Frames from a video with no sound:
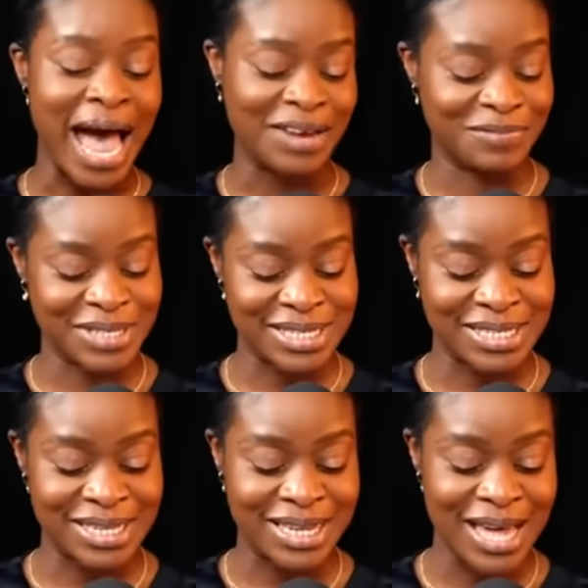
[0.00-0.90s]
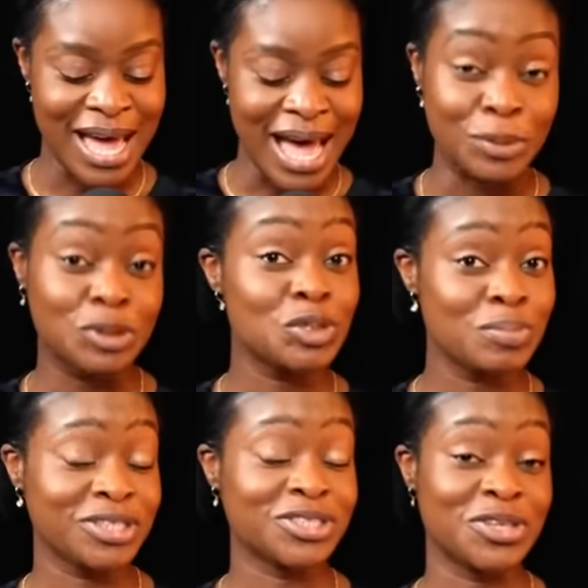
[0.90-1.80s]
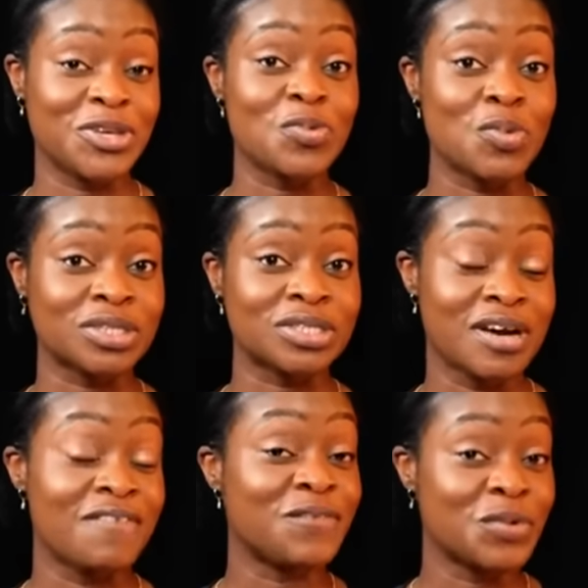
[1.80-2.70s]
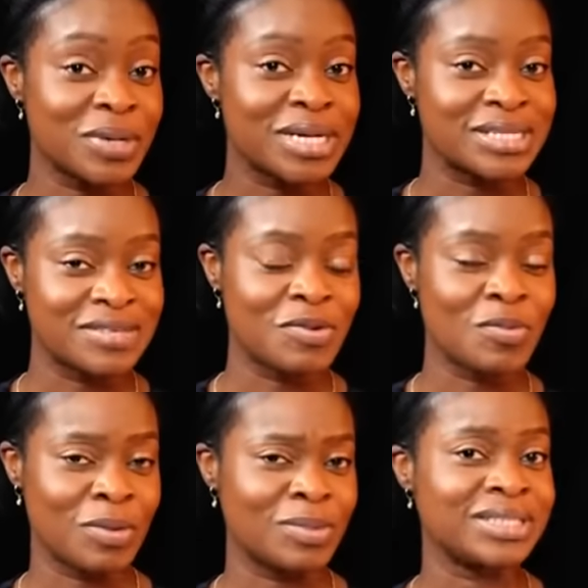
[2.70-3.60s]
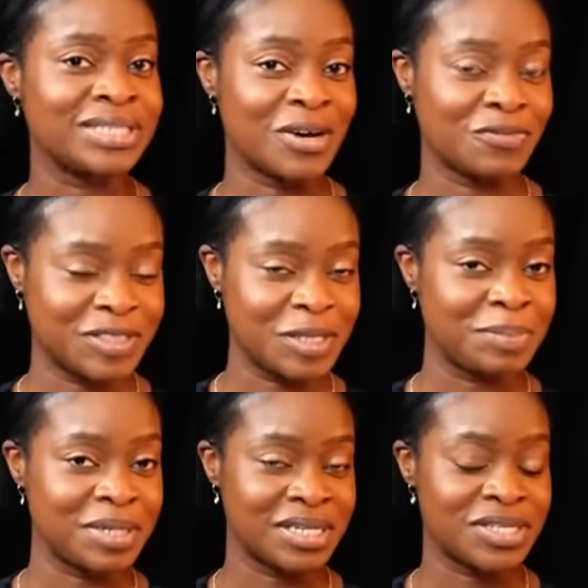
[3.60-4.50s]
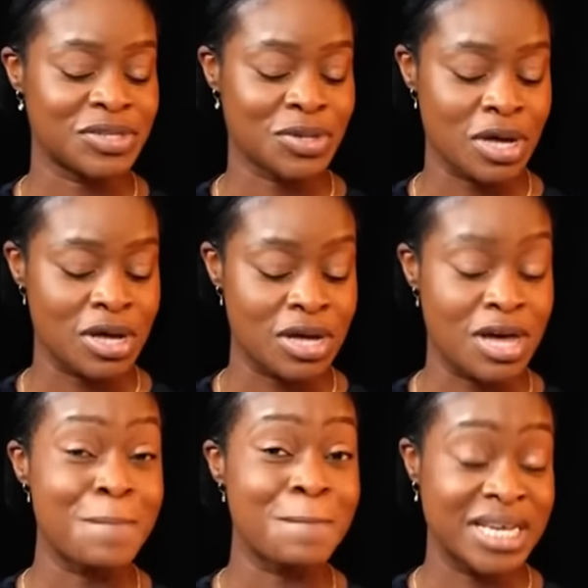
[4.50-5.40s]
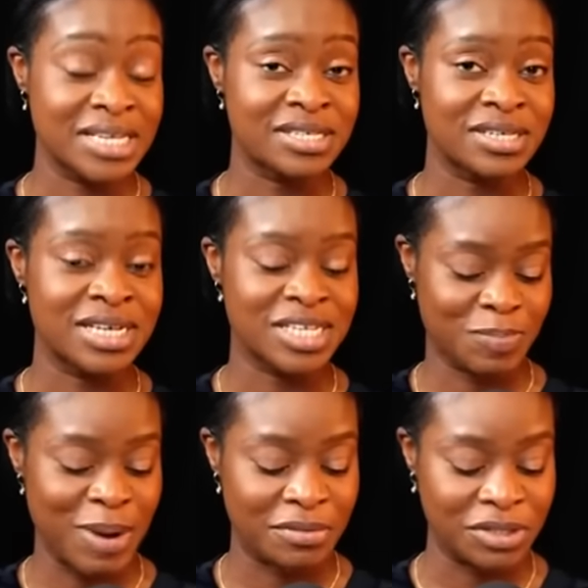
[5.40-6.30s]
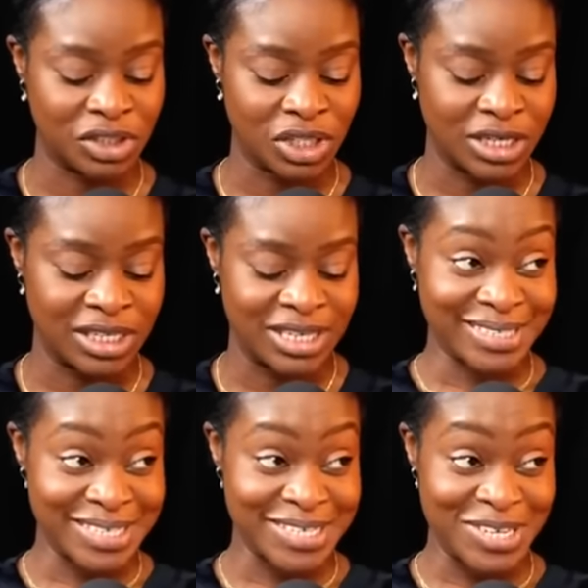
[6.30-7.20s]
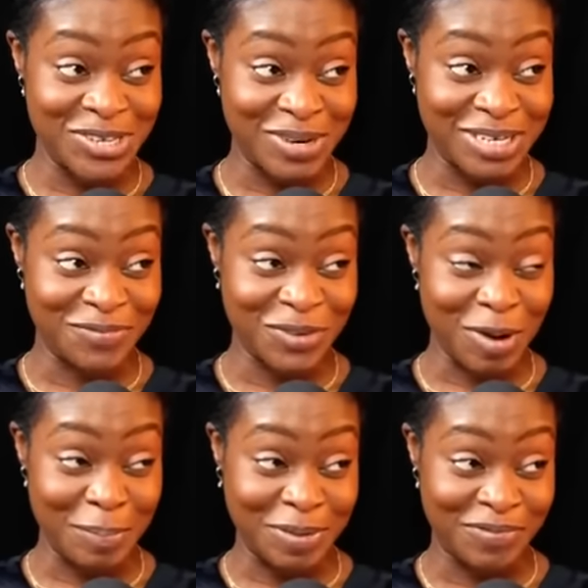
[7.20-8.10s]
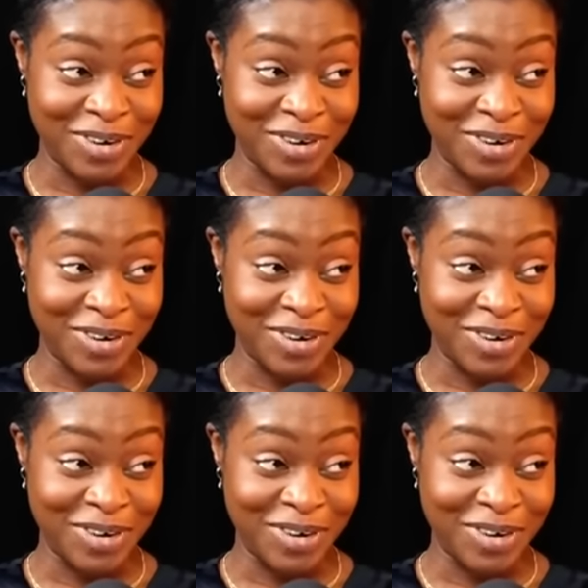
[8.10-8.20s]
advocacy. But do make sure that you watch her full interview where we delve deeper into her amazing and inspiring journey. Jessica, you ready for your rapid